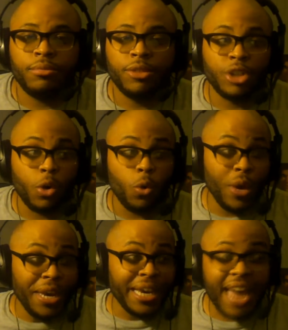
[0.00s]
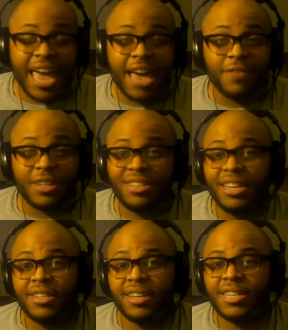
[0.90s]
So we could have a
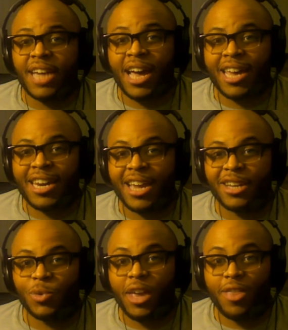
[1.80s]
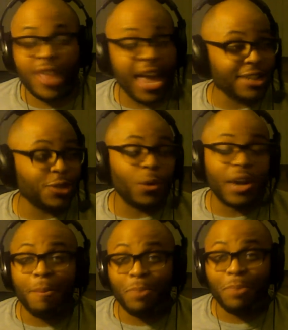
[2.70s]
6-6 tie next week. That's what
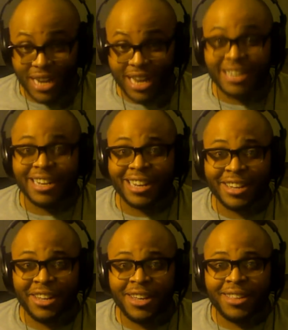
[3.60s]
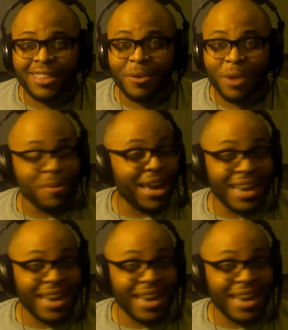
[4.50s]
I'm predicting, that we might